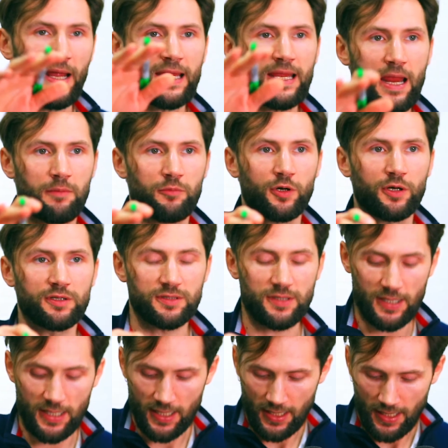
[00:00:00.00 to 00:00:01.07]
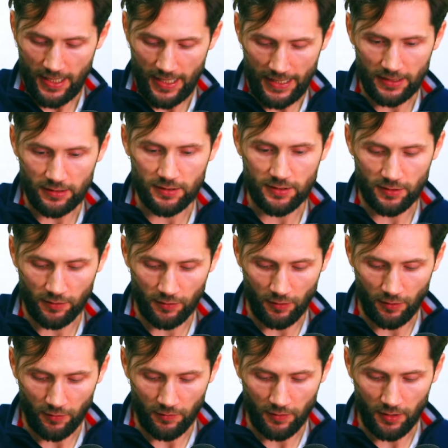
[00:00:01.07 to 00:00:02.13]
cameras
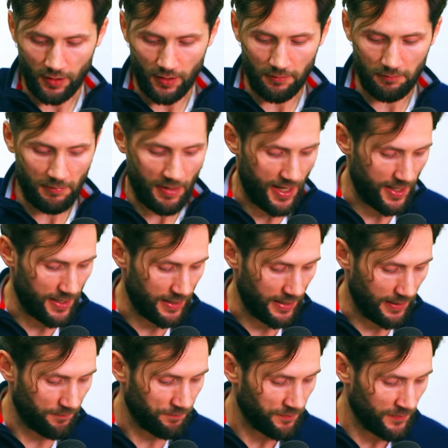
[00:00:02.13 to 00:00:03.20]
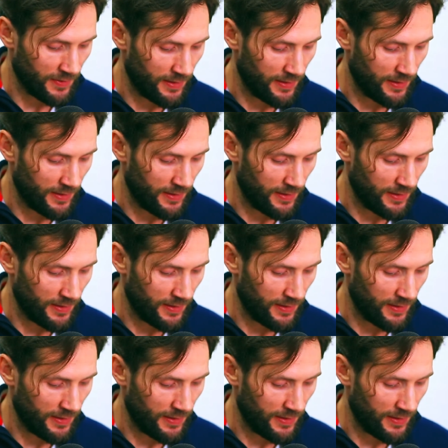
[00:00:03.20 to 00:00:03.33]
into my